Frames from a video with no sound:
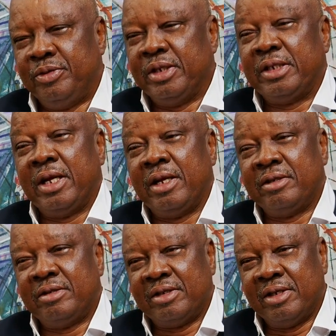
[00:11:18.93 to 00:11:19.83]
He
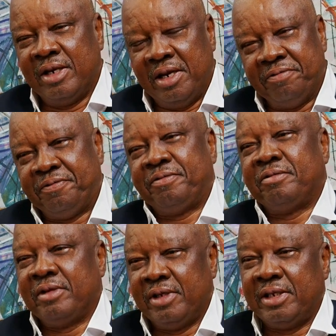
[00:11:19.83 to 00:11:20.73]
says, live
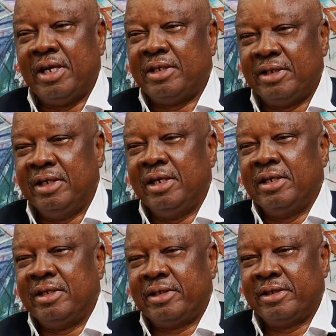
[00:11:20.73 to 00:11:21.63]
his 80
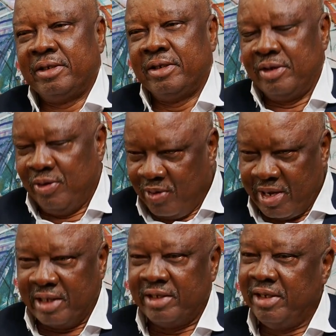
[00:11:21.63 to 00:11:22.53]
years. Look
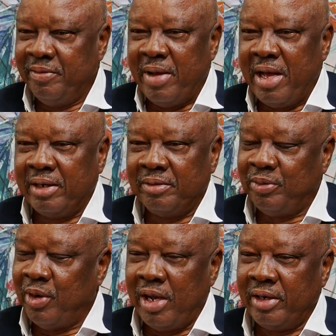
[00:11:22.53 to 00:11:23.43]
at the man,
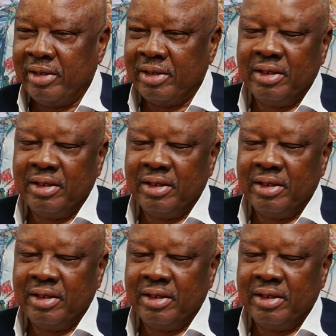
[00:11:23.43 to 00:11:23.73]
Buhari.